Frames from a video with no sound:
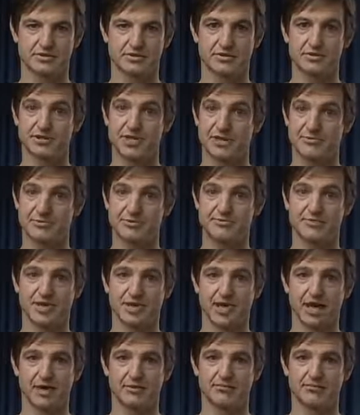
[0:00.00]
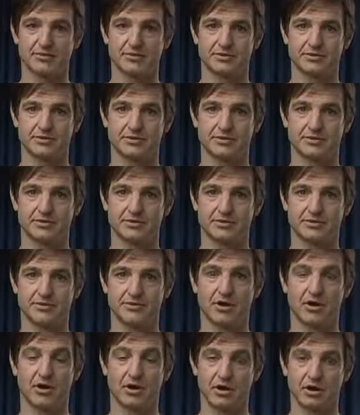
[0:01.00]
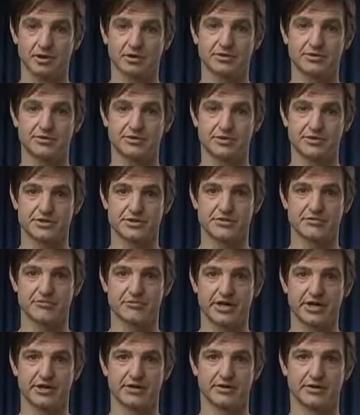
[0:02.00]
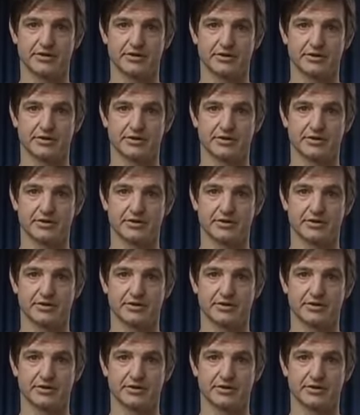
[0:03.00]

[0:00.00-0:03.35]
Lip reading: It's time to speak up. Our elders deserve better.